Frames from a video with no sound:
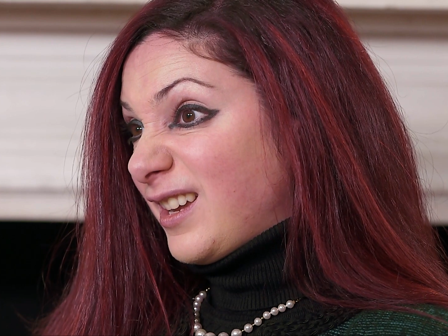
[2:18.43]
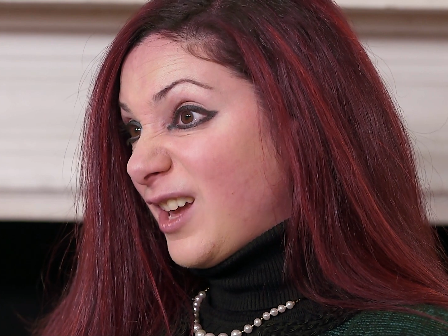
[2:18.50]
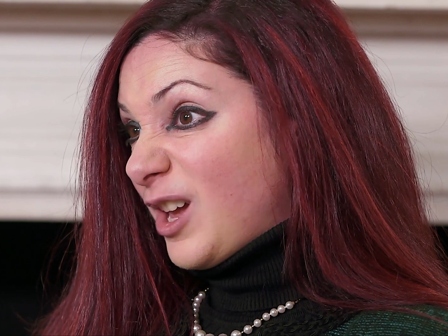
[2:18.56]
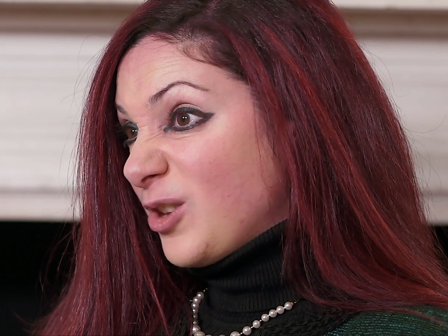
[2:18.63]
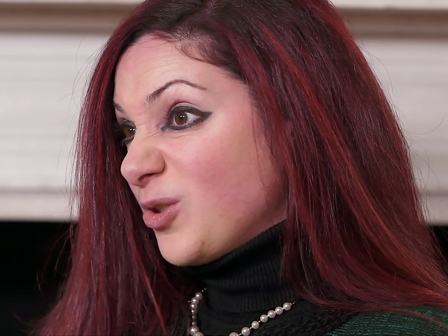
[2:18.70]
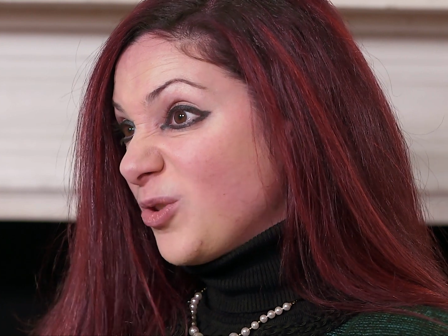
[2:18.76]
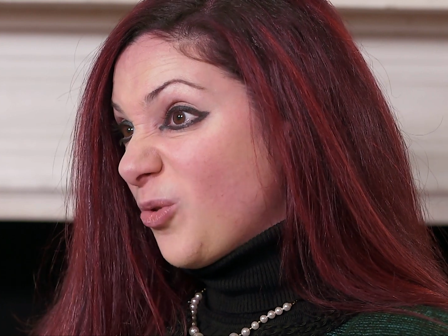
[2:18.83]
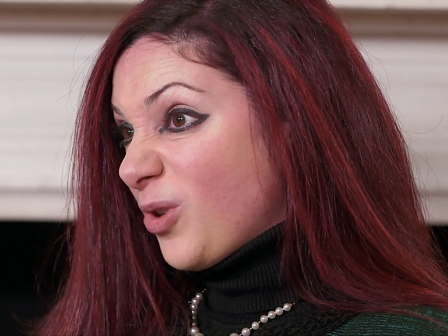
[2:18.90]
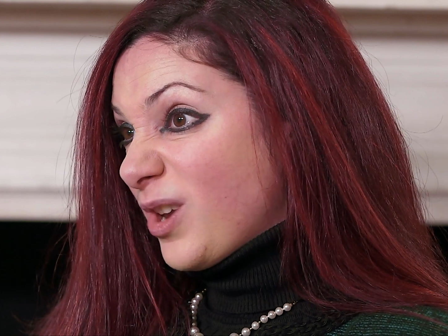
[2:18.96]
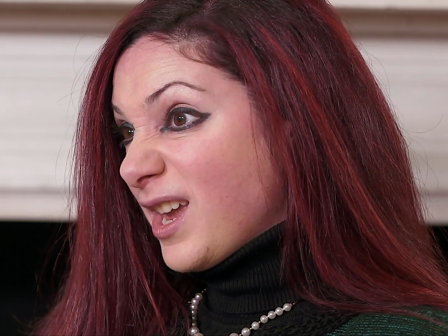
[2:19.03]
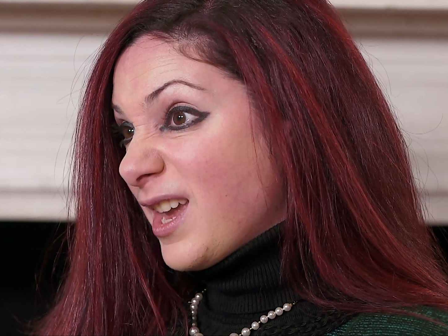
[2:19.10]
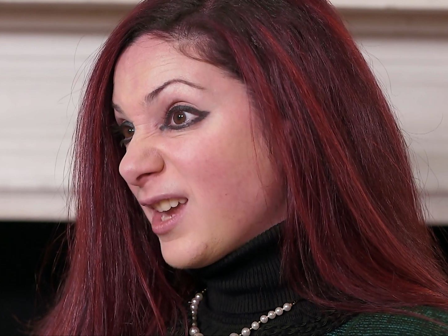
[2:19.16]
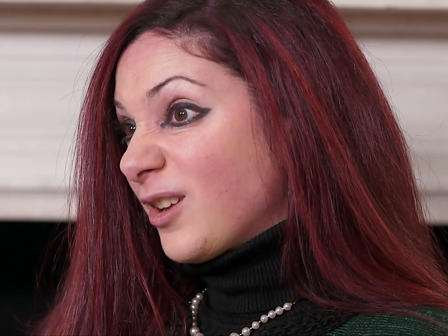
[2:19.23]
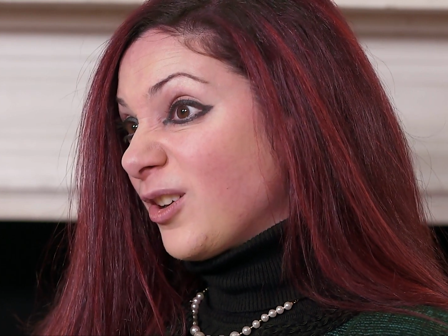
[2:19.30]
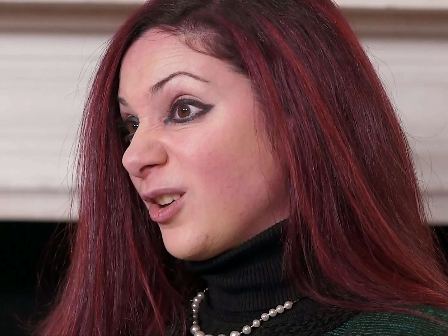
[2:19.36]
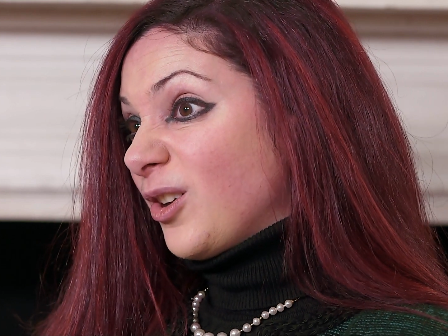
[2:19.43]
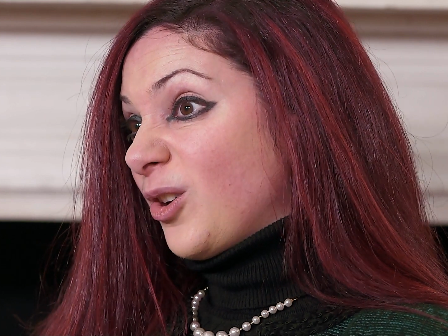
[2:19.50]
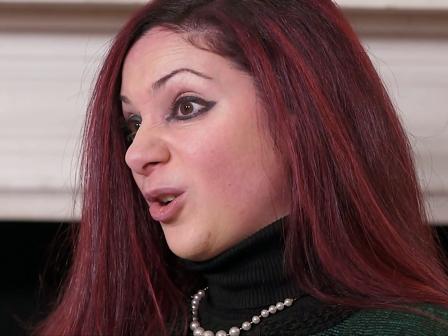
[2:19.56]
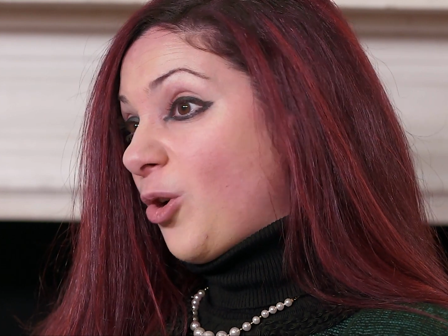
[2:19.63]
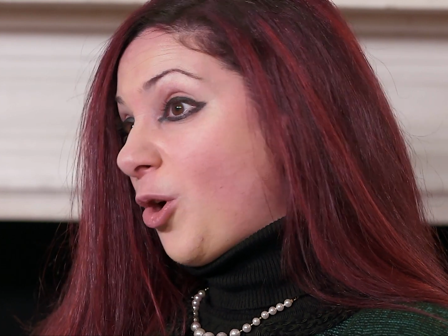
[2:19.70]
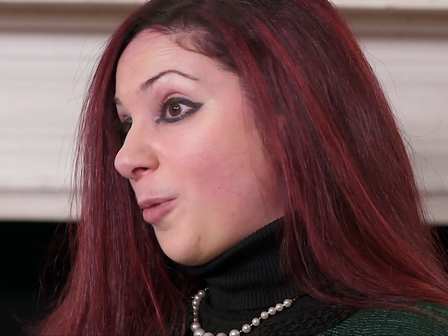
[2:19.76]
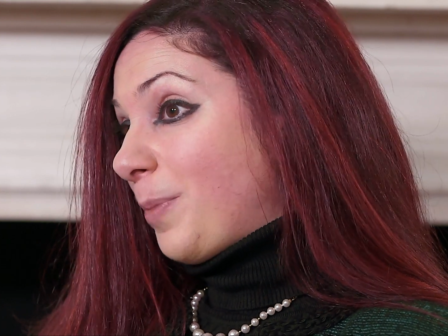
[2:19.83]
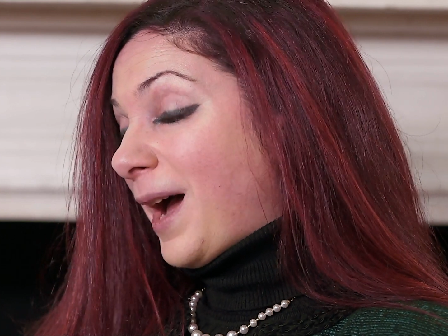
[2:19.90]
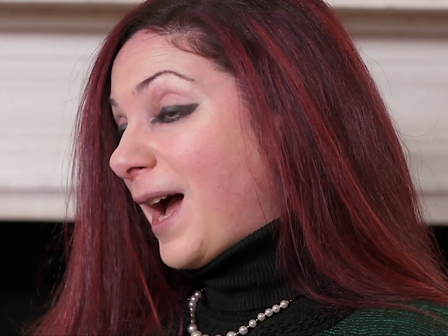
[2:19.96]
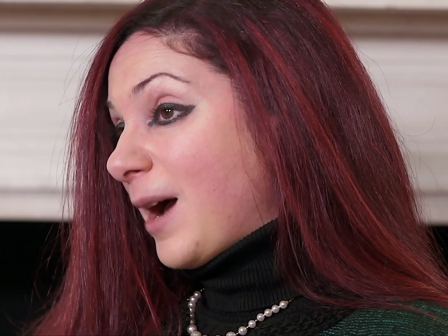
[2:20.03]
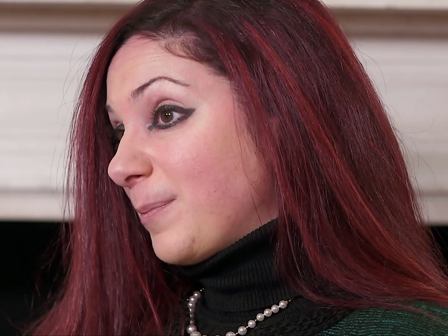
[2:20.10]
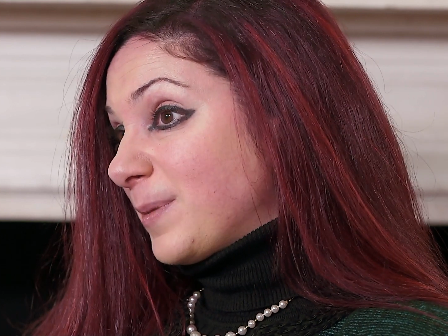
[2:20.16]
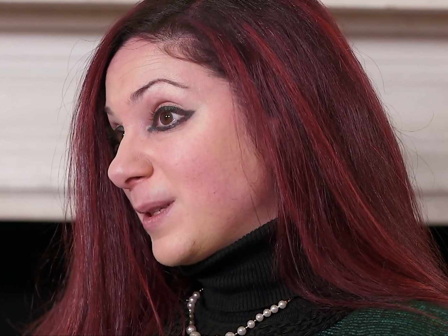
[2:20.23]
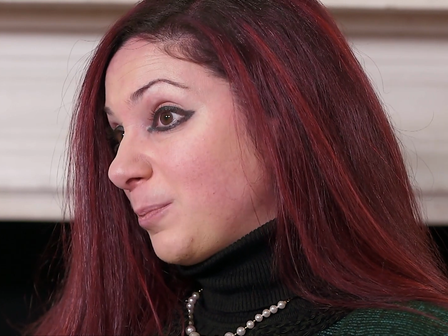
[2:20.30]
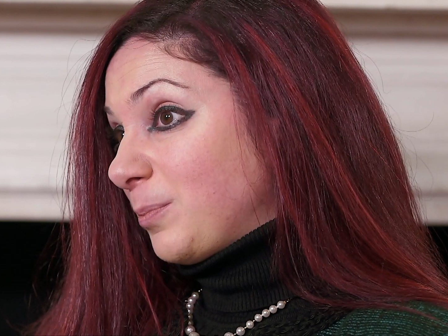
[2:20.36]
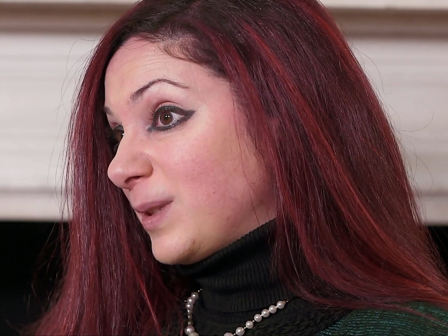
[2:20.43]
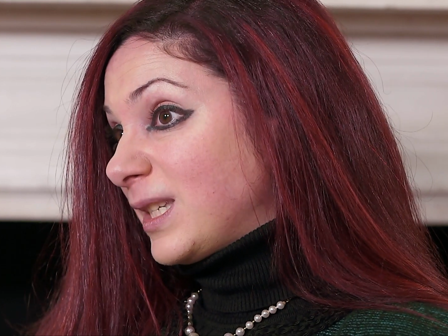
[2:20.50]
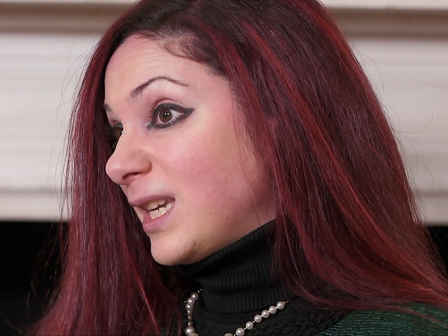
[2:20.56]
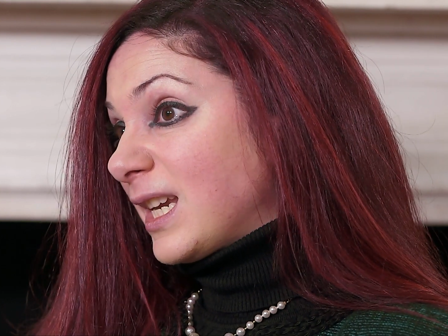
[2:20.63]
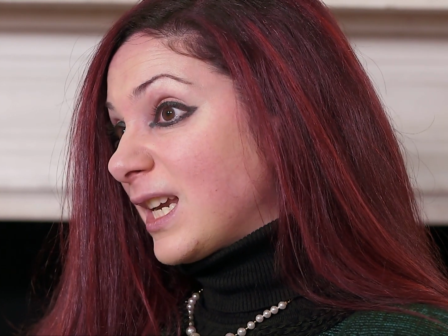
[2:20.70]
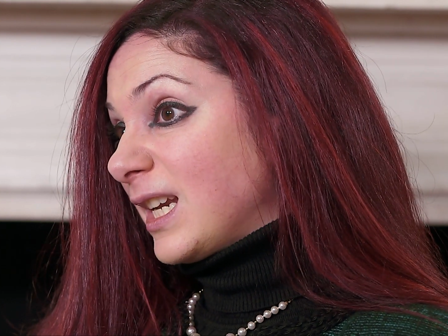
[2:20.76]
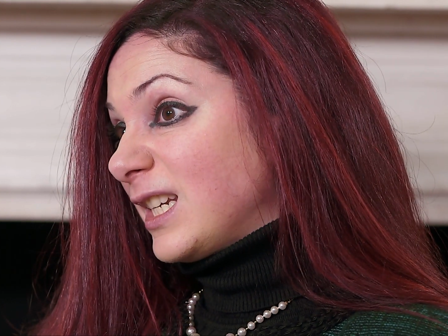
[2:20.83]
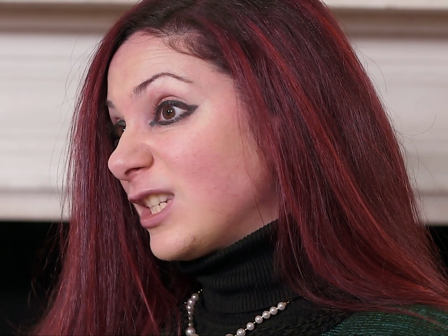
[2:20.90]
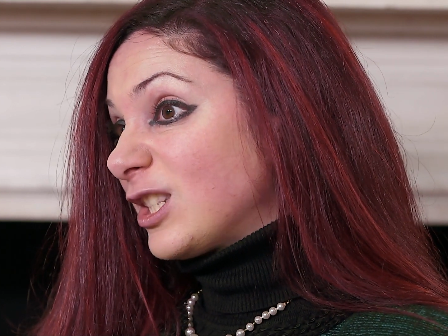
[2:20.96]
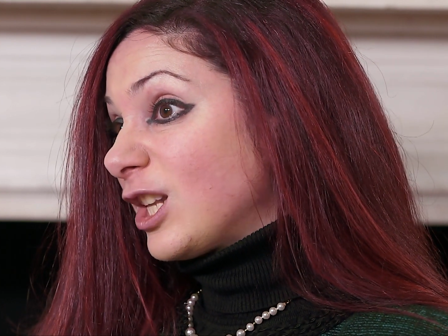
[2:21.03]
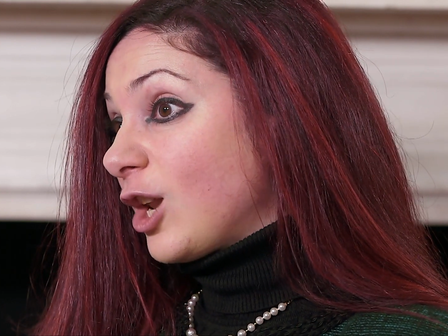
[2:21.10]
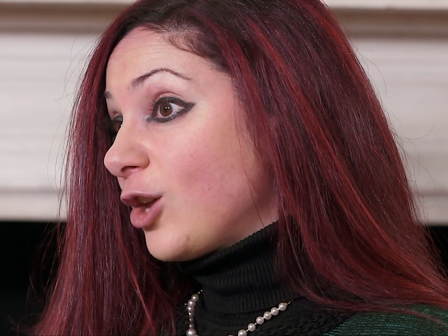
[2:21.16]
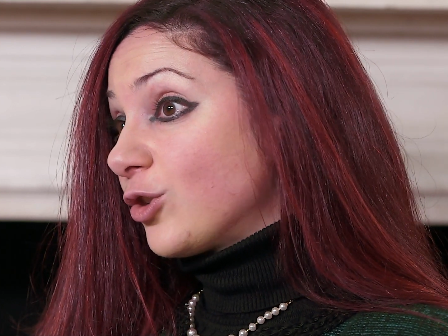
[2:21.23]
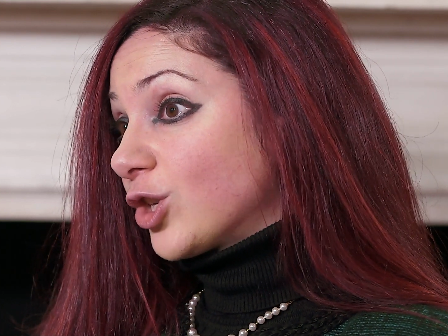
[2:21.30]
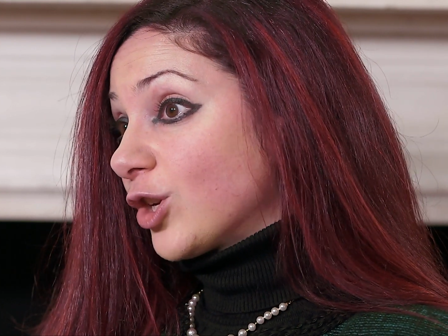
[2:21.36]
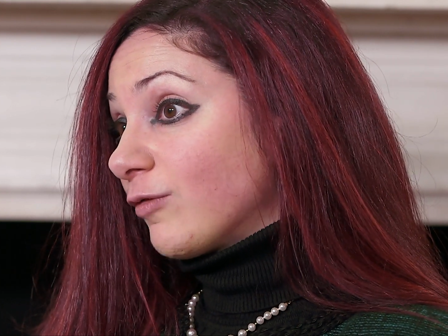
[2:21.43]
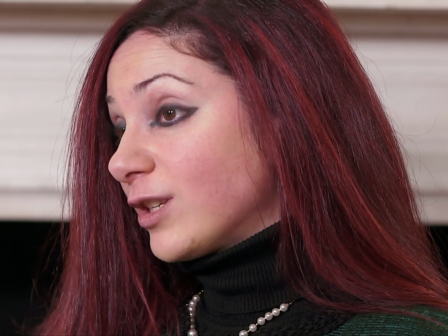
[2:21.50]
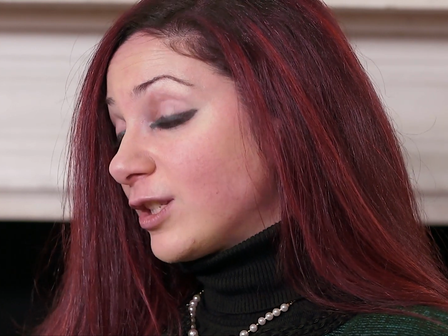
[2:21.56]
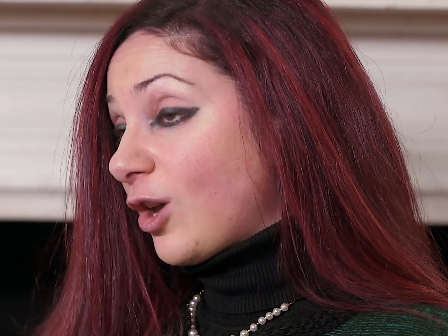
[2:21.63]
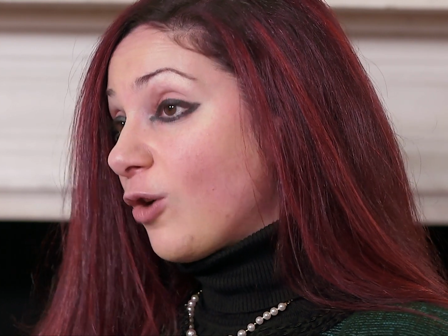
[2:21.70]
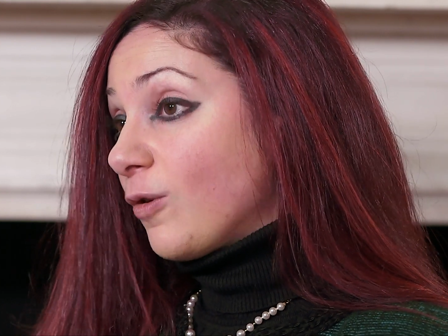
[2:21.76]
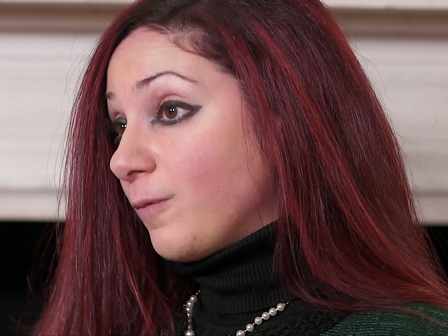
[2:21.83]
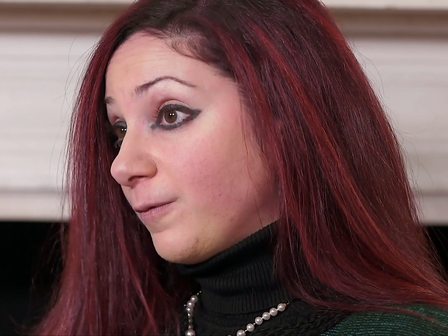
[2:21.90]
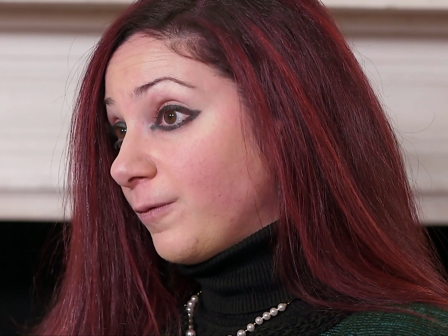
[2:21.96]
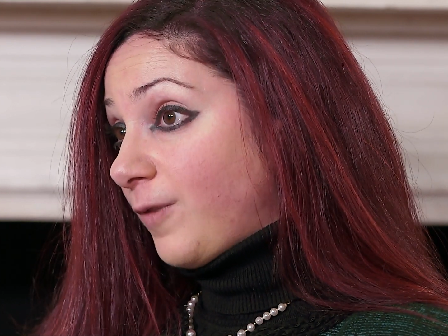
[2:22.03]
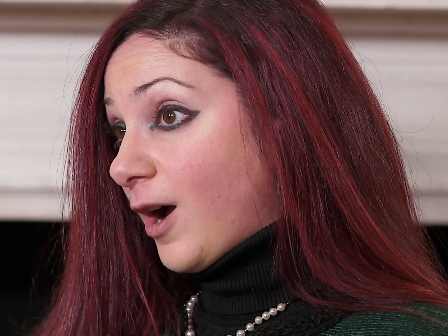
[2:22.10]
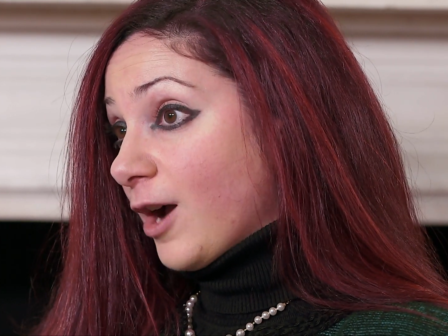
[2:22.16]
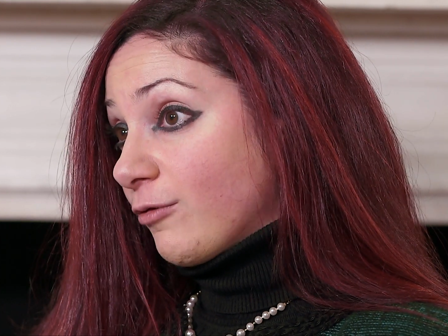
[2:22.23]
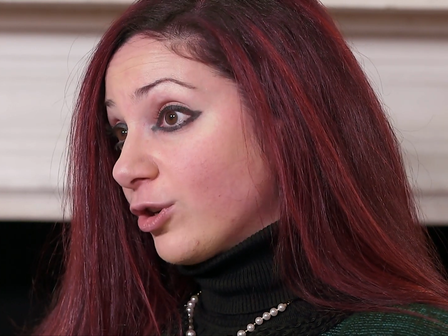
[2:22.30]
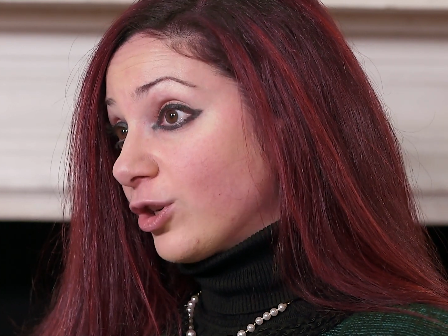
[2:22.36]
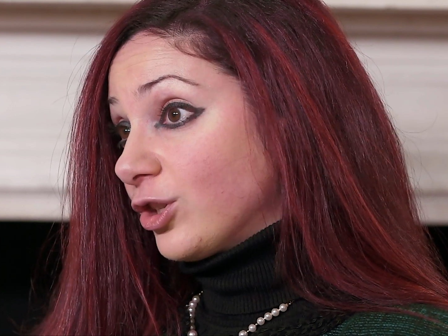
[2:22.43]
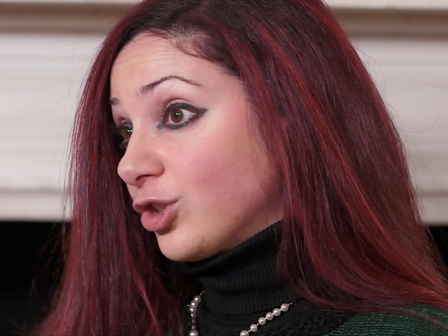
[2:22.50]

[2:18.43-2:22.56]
annoying or perhaps a particularly slow to resolve viral